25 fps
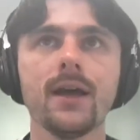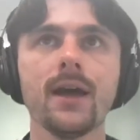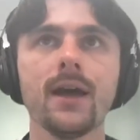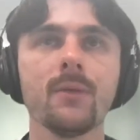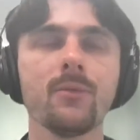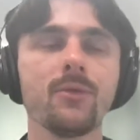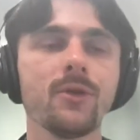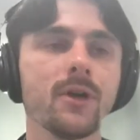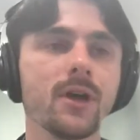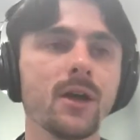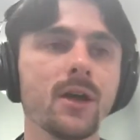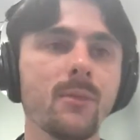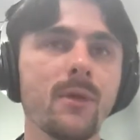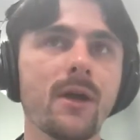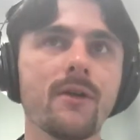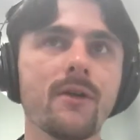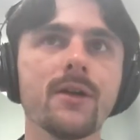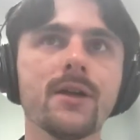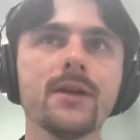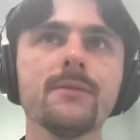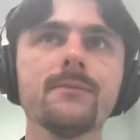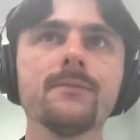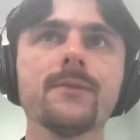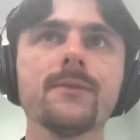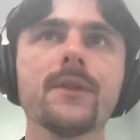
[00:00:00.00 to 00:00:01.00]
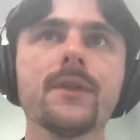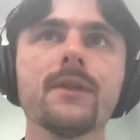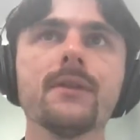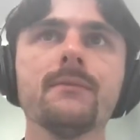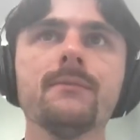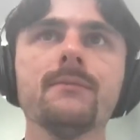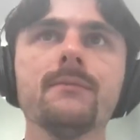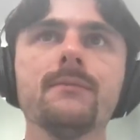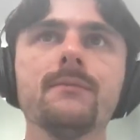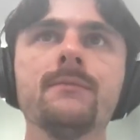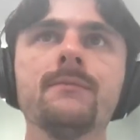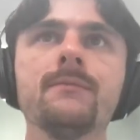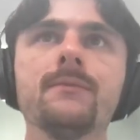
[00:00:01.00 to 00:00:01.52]
program area.
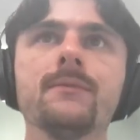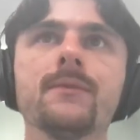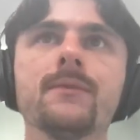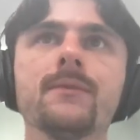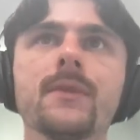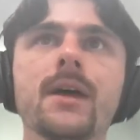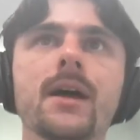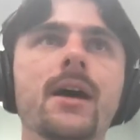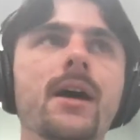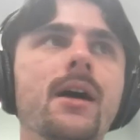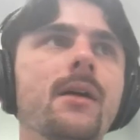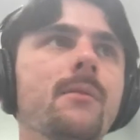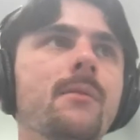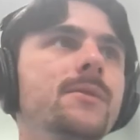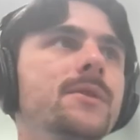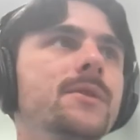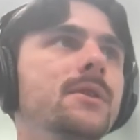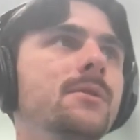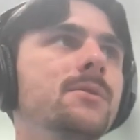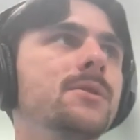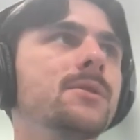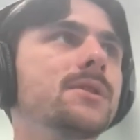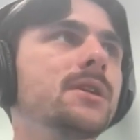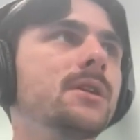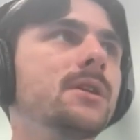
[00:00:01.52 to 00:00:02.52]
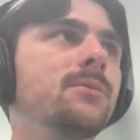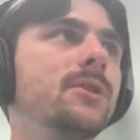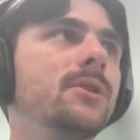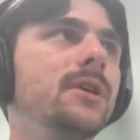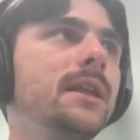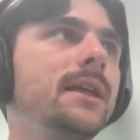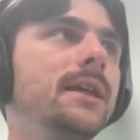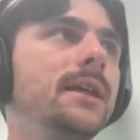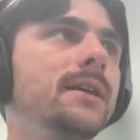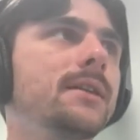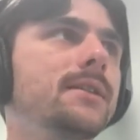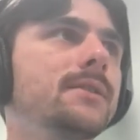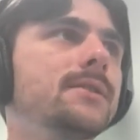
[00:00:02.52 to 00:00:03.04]
So I'm just going to put
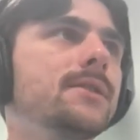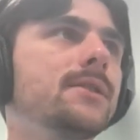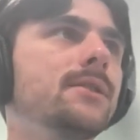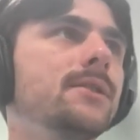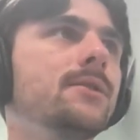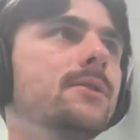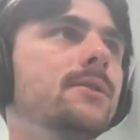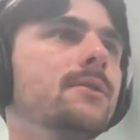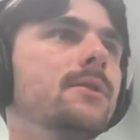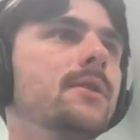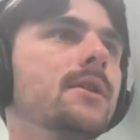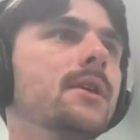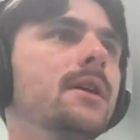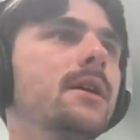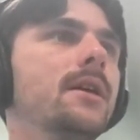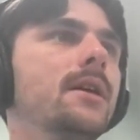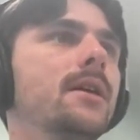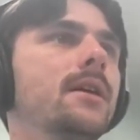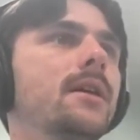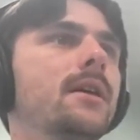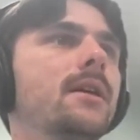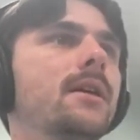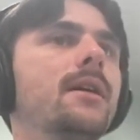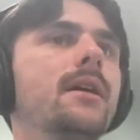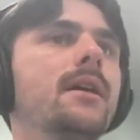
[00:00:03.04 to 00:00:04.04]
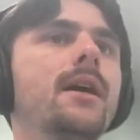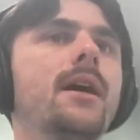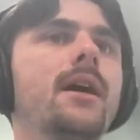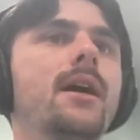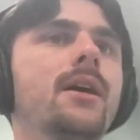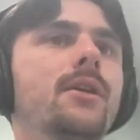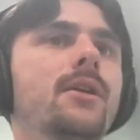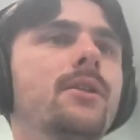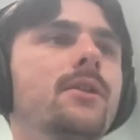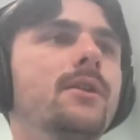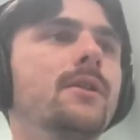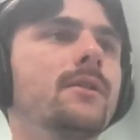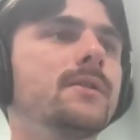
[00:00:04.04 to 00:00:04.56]
a link to,
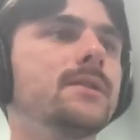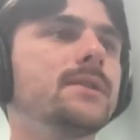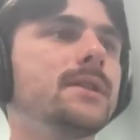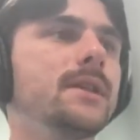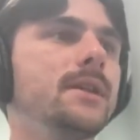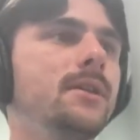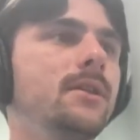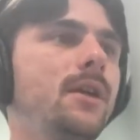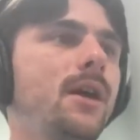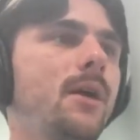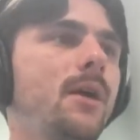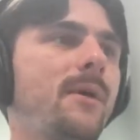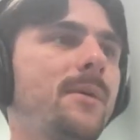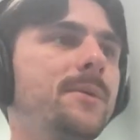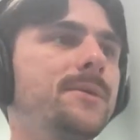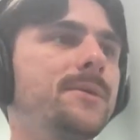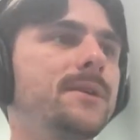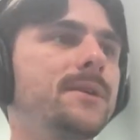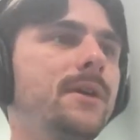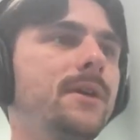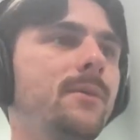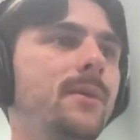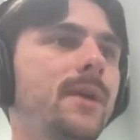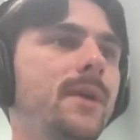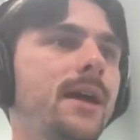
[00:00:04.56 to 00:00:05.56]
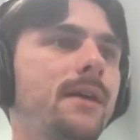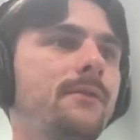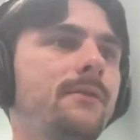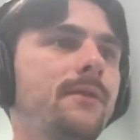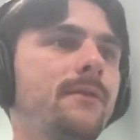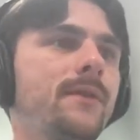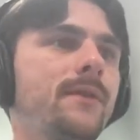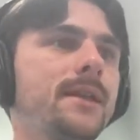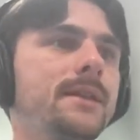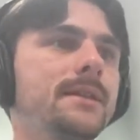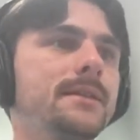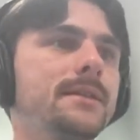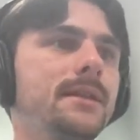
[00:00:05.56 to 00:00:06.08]
you can see on our website, we have
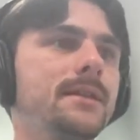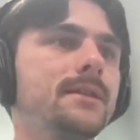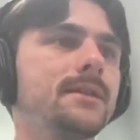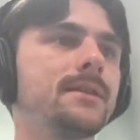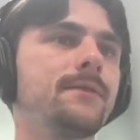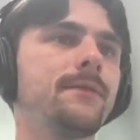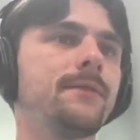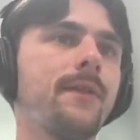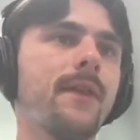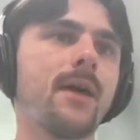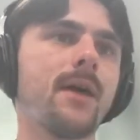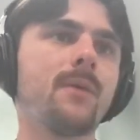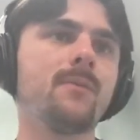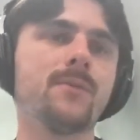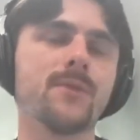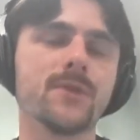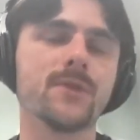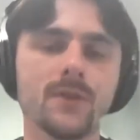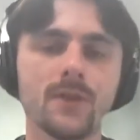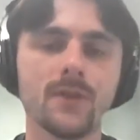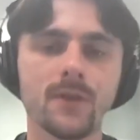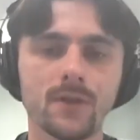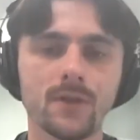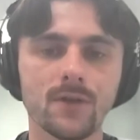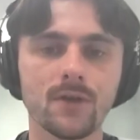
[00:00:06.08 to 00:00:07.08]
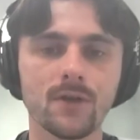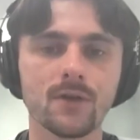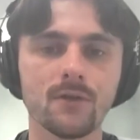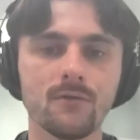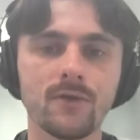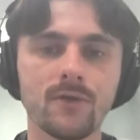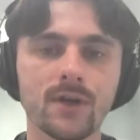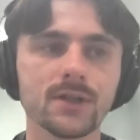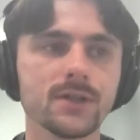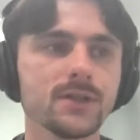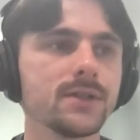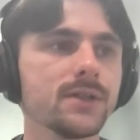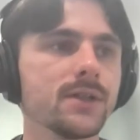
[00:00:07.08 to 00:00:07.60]
events listed for them so that you can
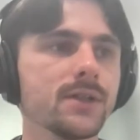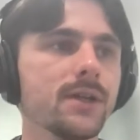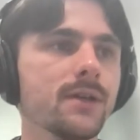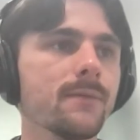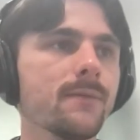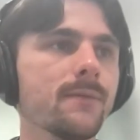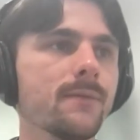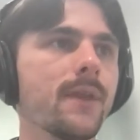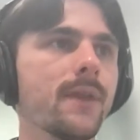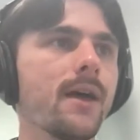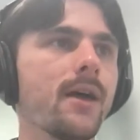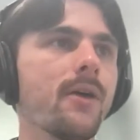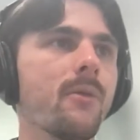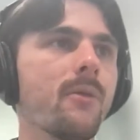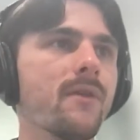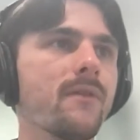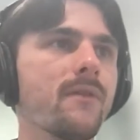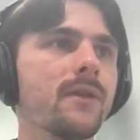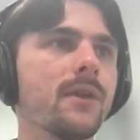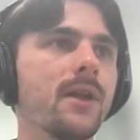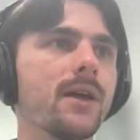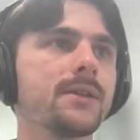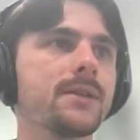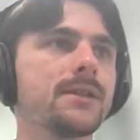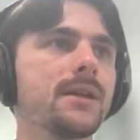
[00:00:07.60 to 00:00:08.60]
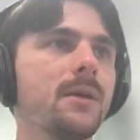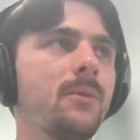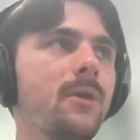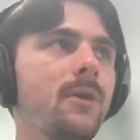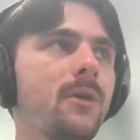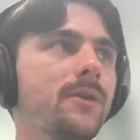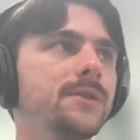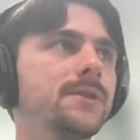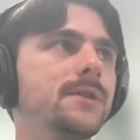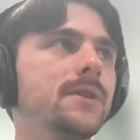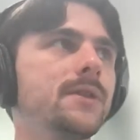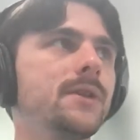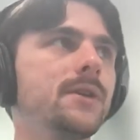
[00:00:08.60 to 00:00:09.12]
register if you'd like to come
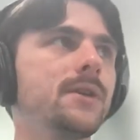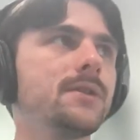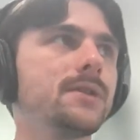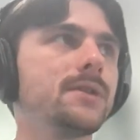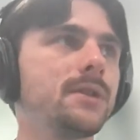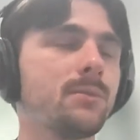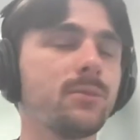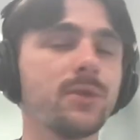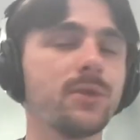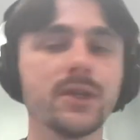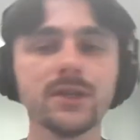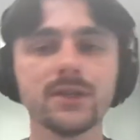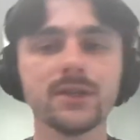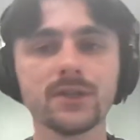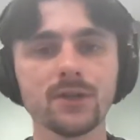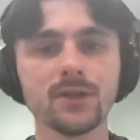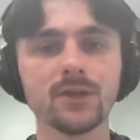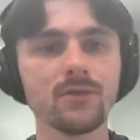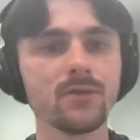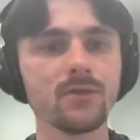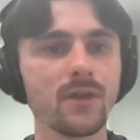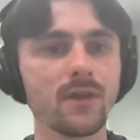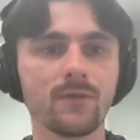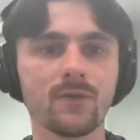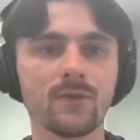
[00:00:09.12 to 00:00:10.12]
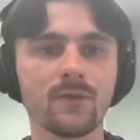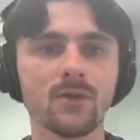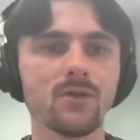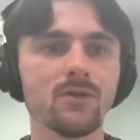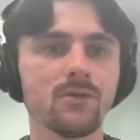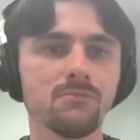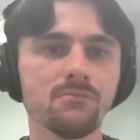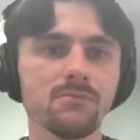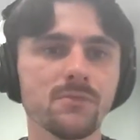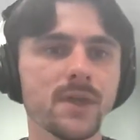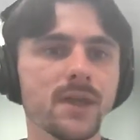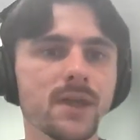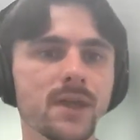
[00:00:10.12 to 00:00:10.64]
along to those. So please do, if
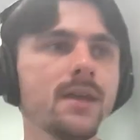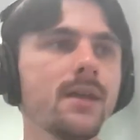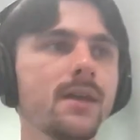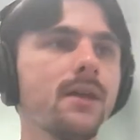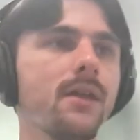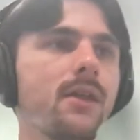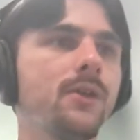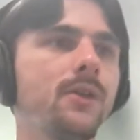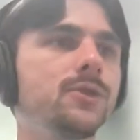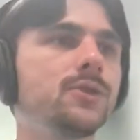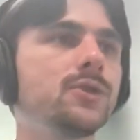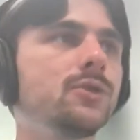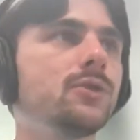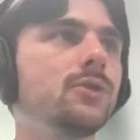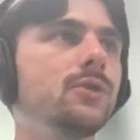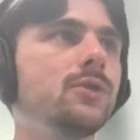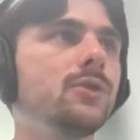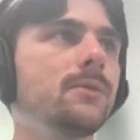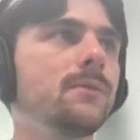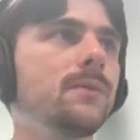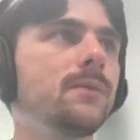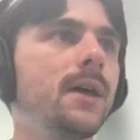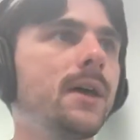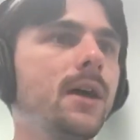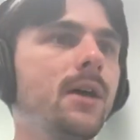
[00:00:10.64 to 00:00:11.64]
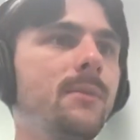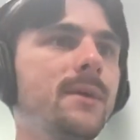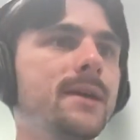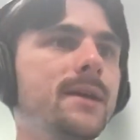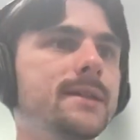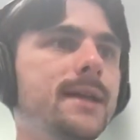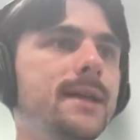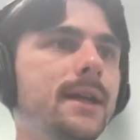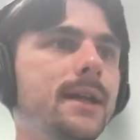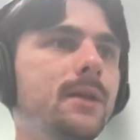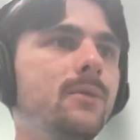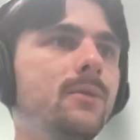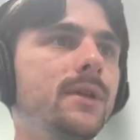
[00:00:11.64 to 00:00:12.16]
you're unsure
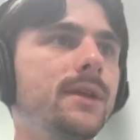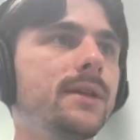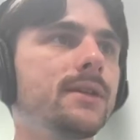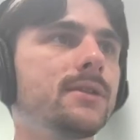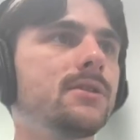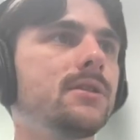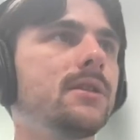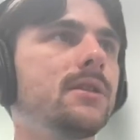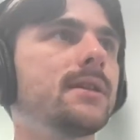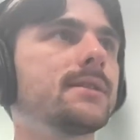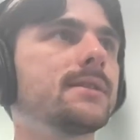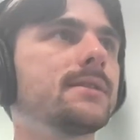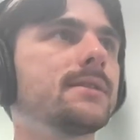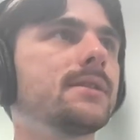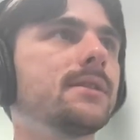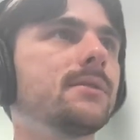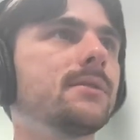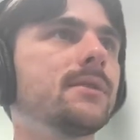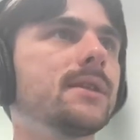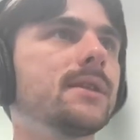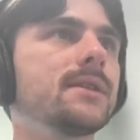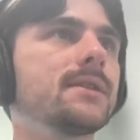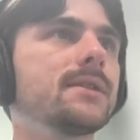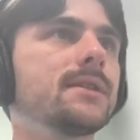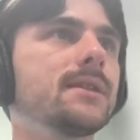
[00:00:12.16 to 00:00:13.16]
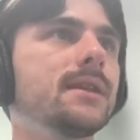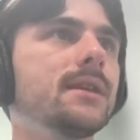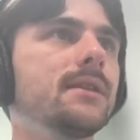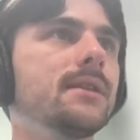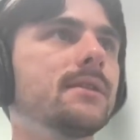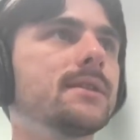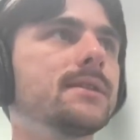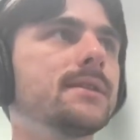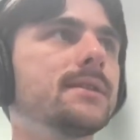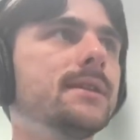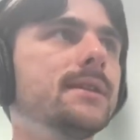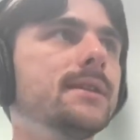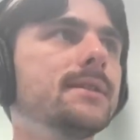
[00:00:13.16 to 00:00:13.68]
exactly what it is you'd like to study with us here
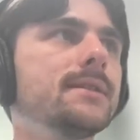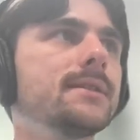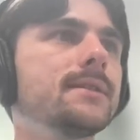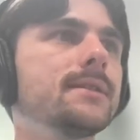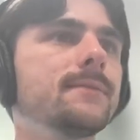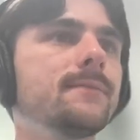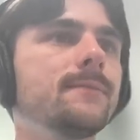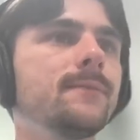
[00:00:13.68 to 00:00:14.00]
at SSEES.